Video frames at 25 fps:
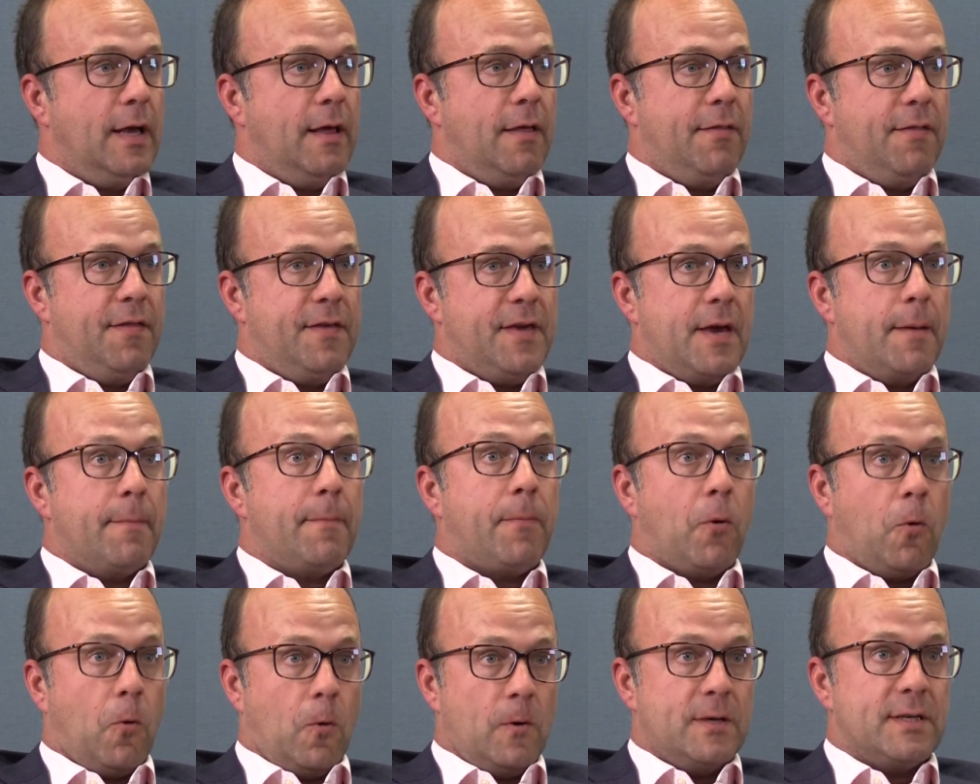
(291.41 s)
the
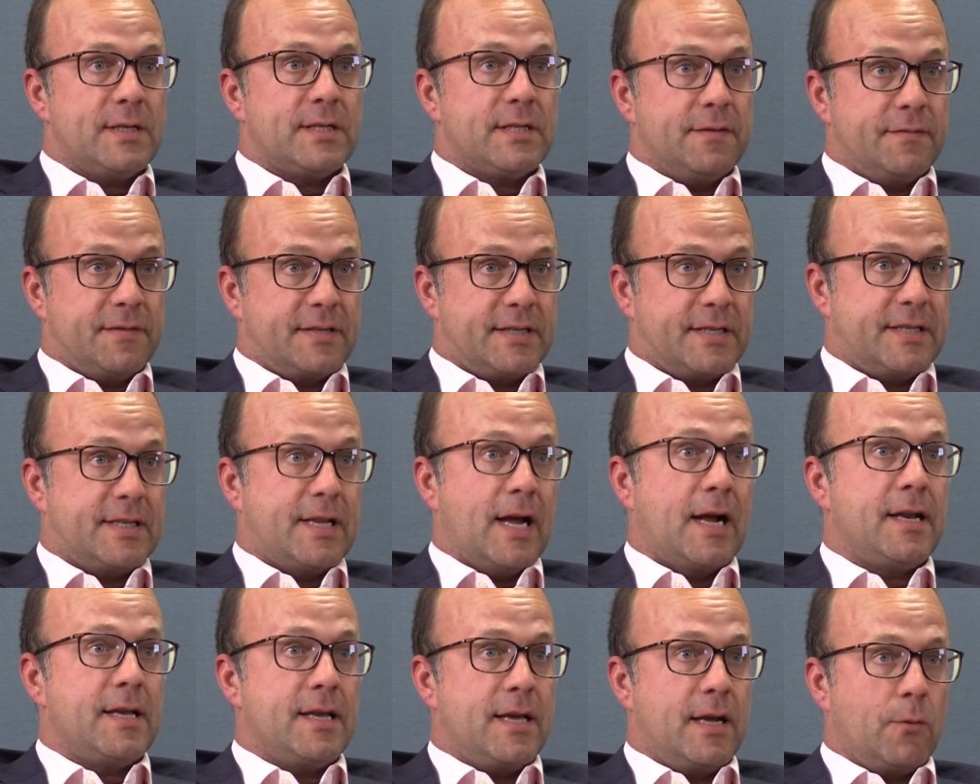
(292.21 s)
importance of
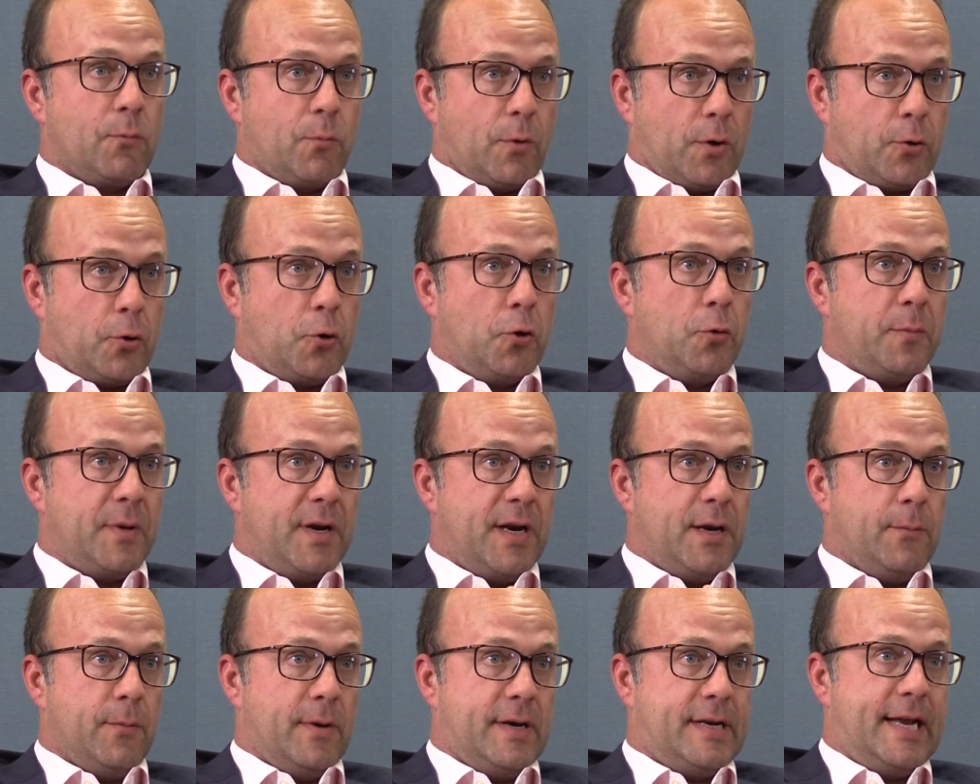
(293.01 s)
studying recruitment
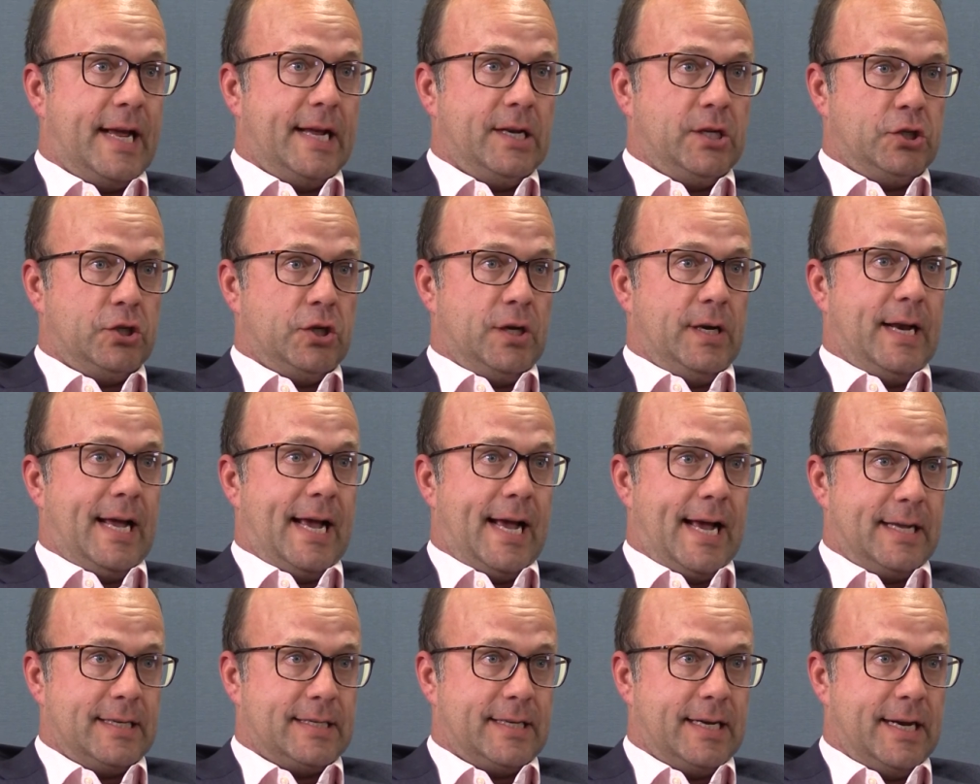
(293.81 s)
and retention
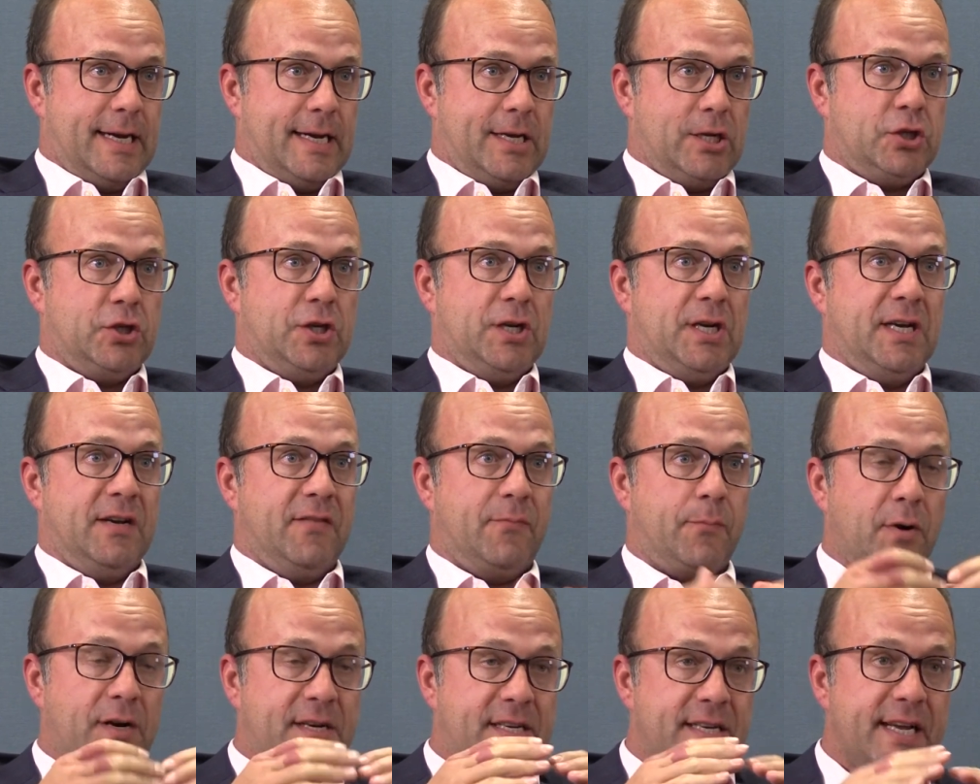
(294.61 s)
as an initiative,
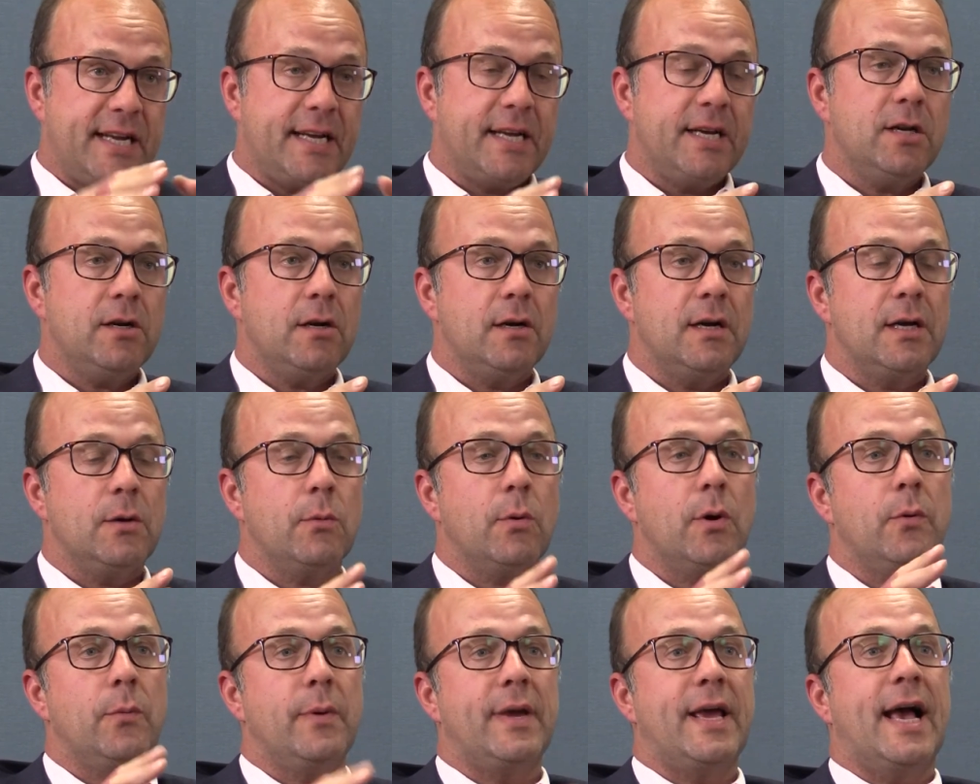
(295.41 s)
particularly
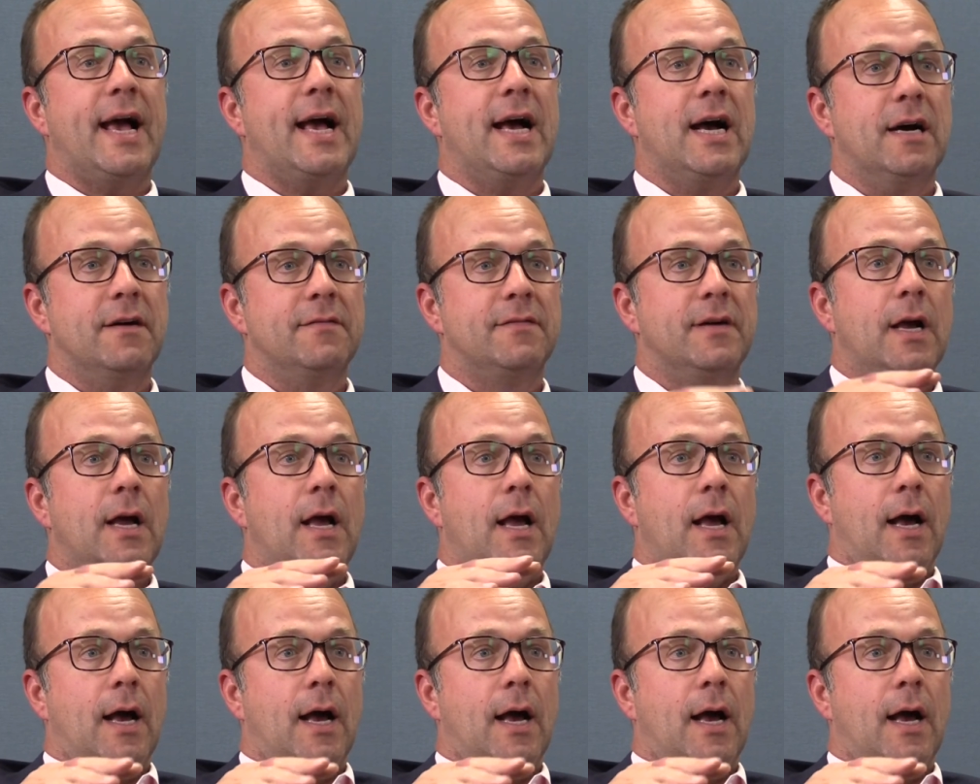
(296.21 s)
when we have